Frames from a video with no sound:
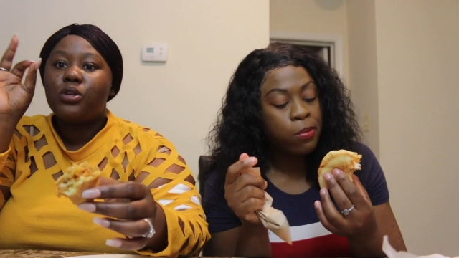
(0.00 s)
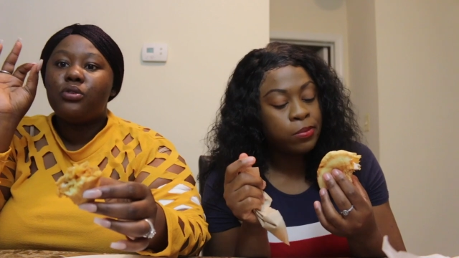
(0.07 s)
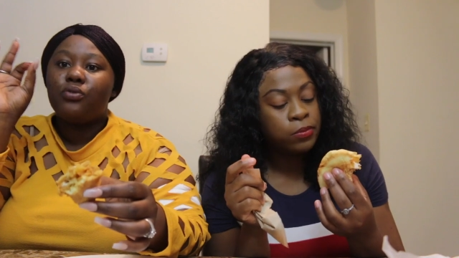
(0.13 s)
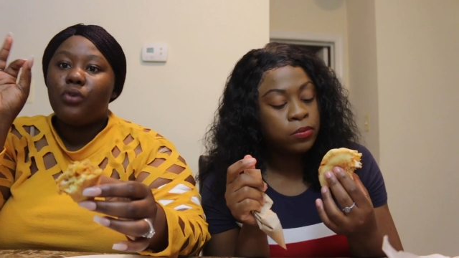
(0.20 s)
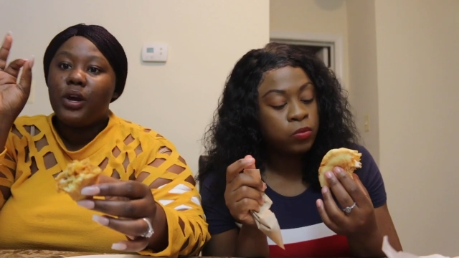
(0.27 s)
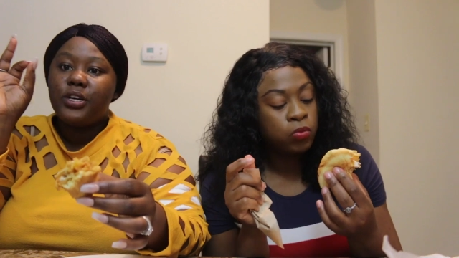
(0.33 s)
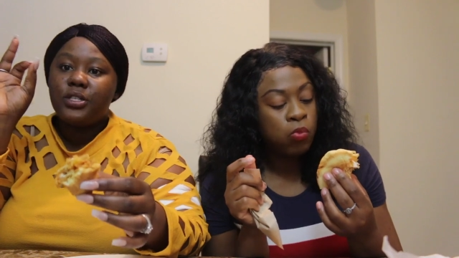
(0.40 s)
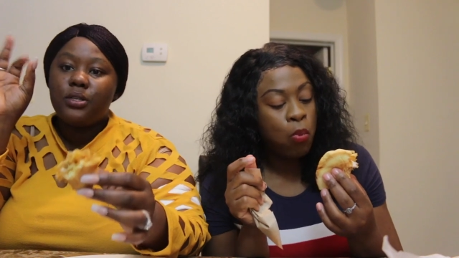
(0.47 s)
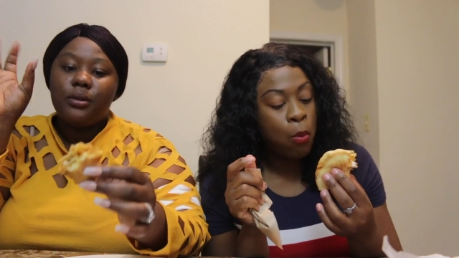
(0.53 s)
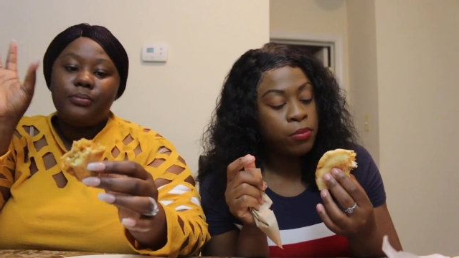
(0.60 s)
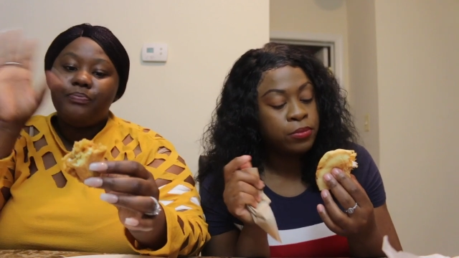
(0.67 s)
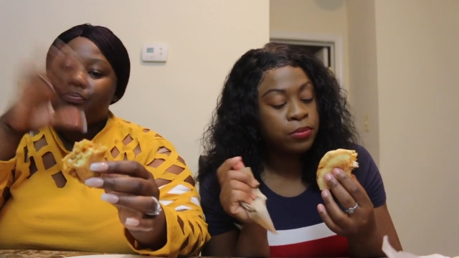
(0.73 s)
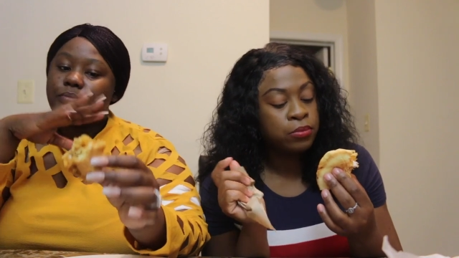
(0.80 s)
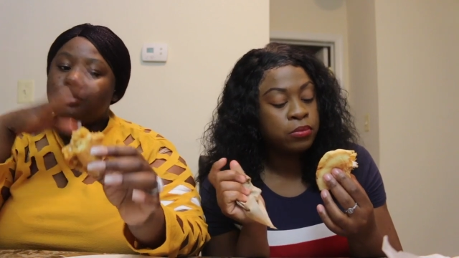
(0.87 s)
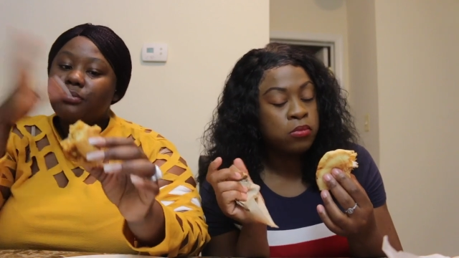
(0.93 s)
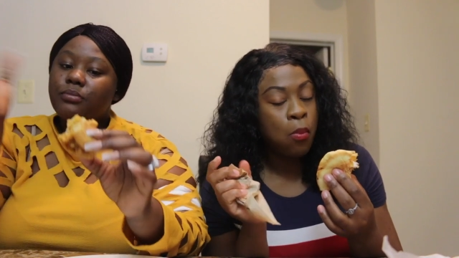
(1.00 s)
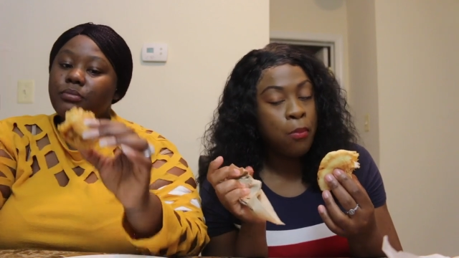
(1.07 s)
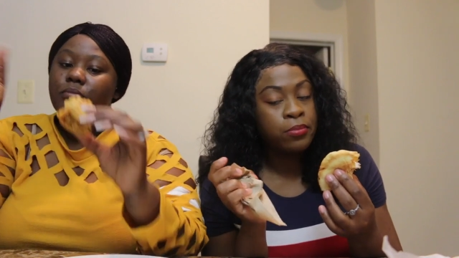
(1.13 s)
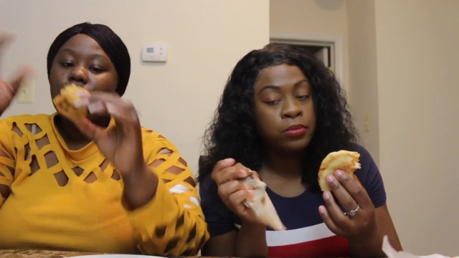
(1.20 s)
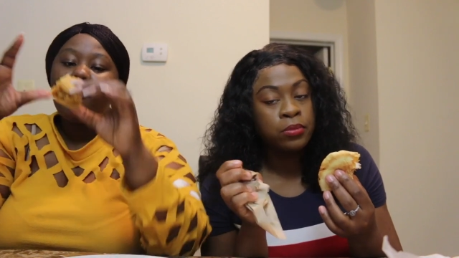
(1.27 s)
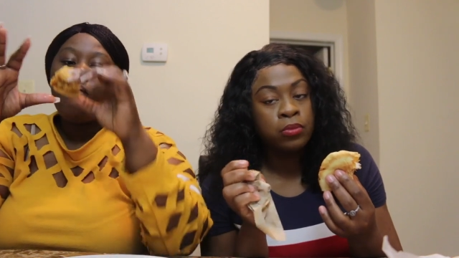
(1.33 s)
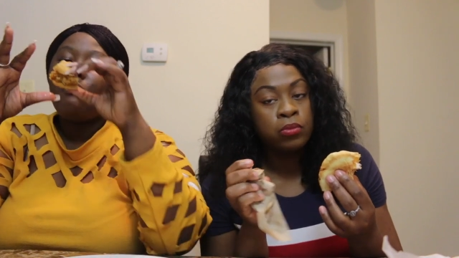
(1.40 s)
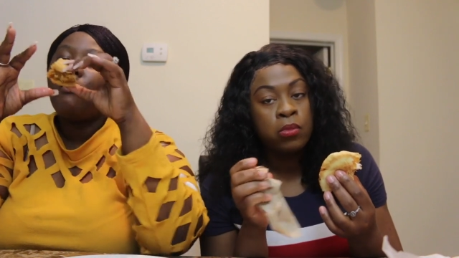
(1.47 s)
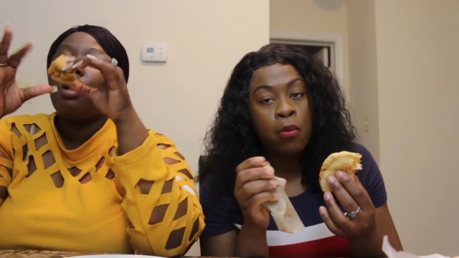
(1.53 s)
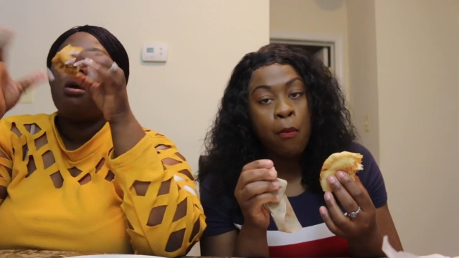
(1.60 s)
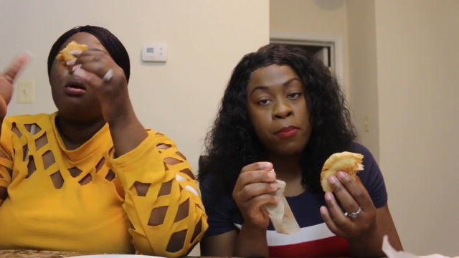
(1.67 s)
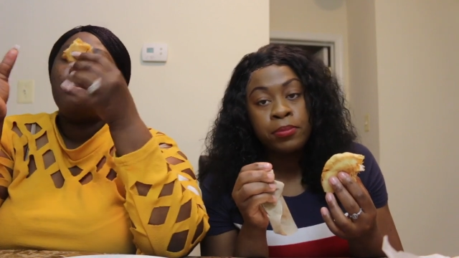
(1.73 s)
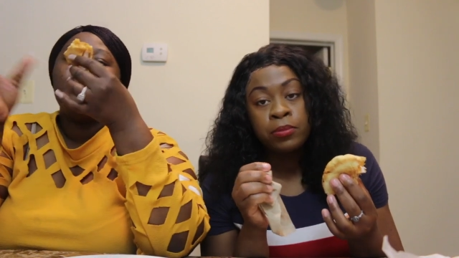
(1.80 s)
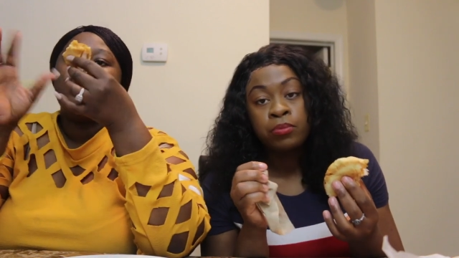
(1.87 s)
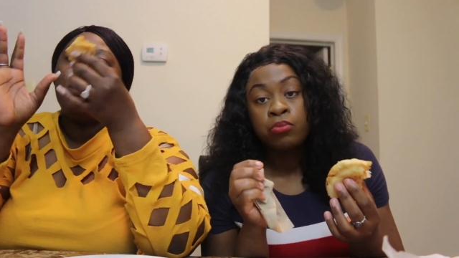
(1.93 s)
Speaker 1: was fresh, I know.
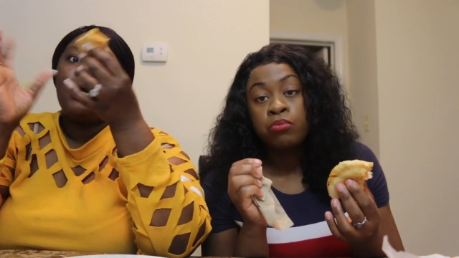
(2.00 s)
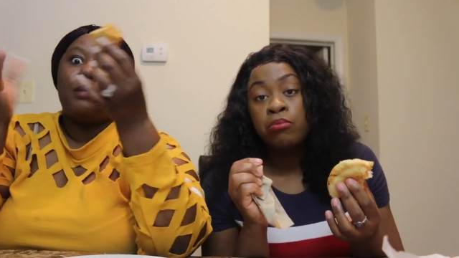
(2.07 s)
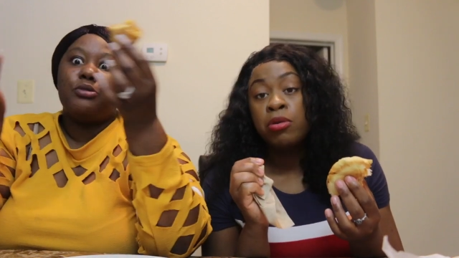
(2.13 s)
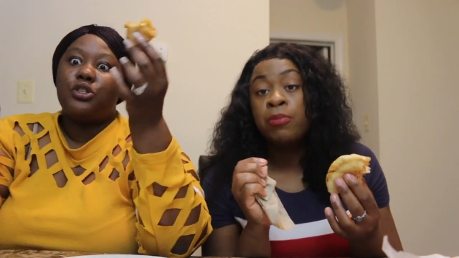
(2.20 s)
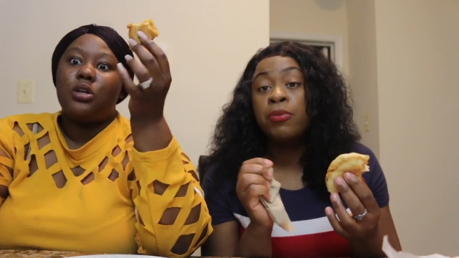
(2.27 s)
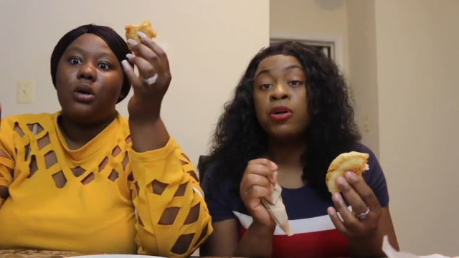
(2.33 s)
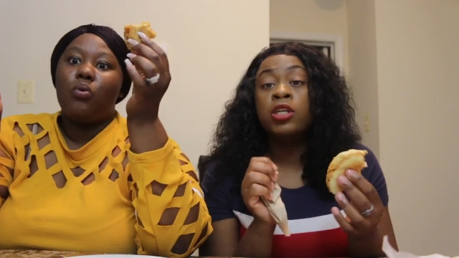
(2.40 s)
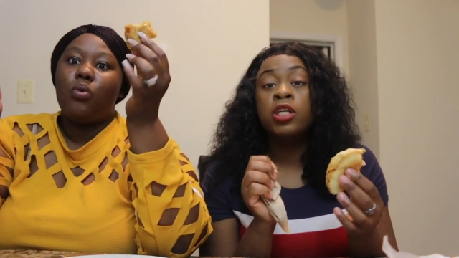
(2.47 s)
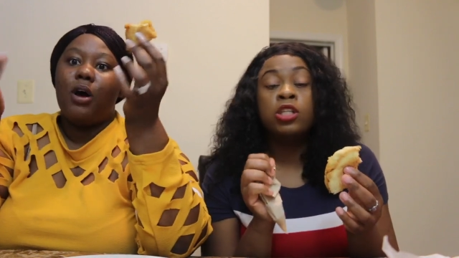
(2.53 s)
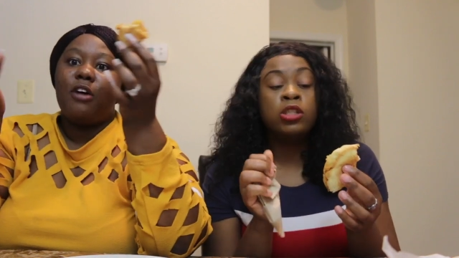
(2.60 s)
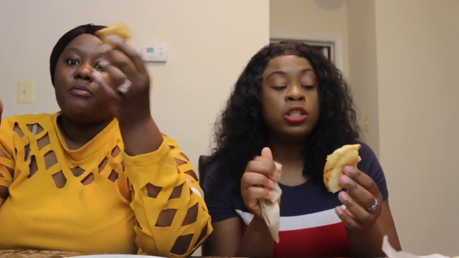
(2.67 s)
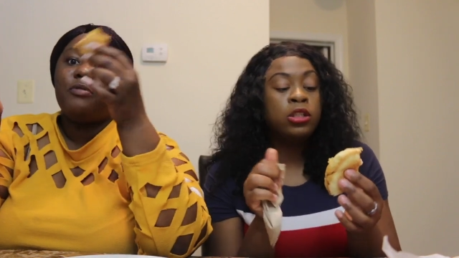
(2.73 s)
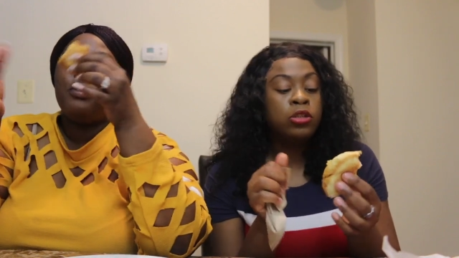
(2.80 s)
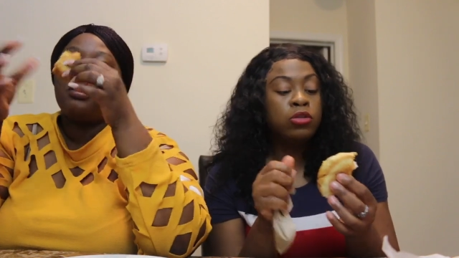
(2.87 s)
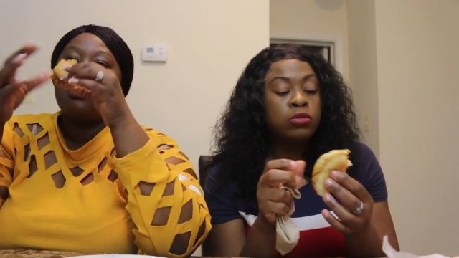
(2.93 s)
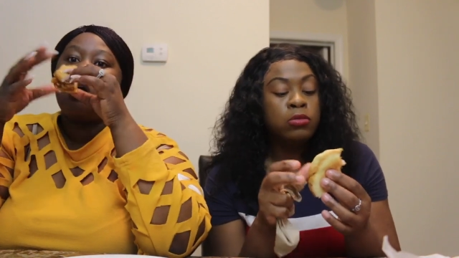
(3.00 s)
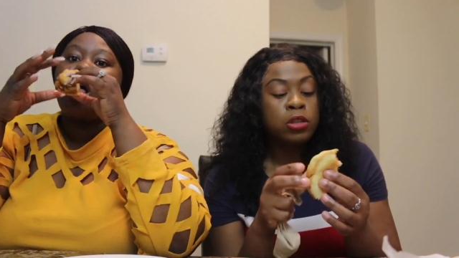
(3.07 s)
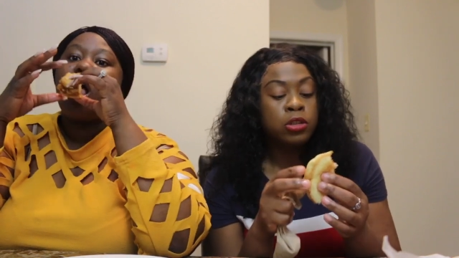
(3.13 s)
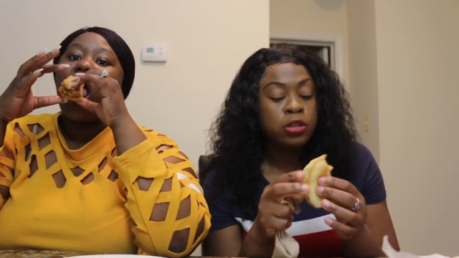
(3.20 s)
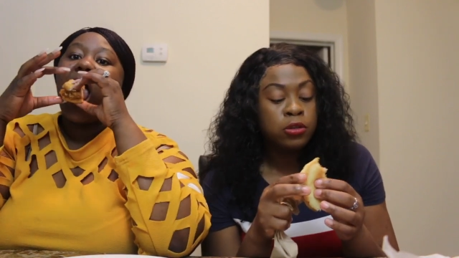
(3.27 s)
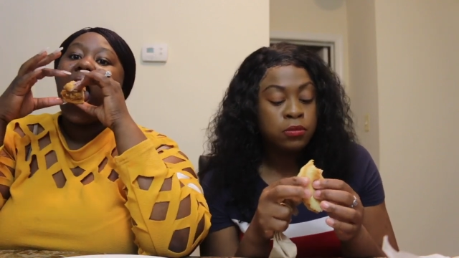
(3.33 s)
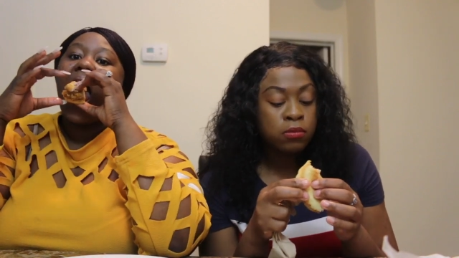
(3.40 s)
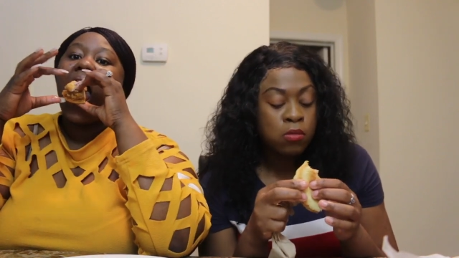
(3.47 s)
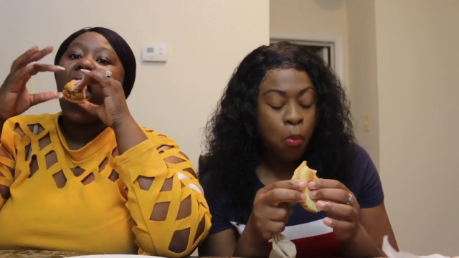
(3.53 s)
Speaker 2: People here eat too much.